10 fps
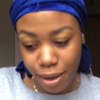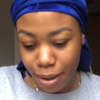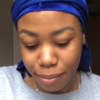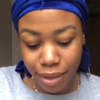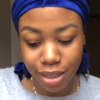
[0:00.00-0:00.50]

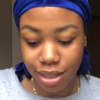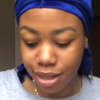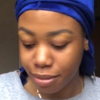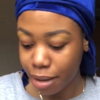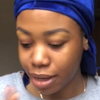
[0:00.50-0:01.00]
I'm messing
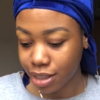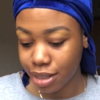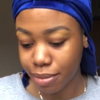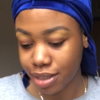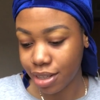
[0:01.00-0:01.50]
up. I'm
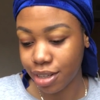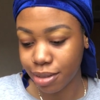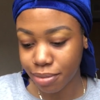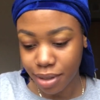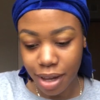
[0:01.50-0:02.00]
actually messing
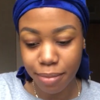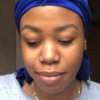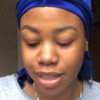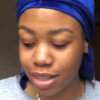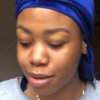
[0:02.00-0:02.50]
up. I'm
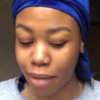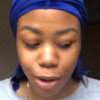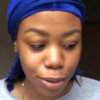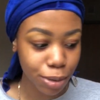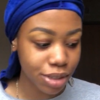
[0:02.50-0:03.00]
messing up
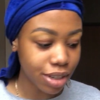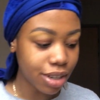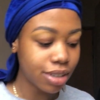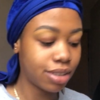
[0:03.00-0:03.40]
my order.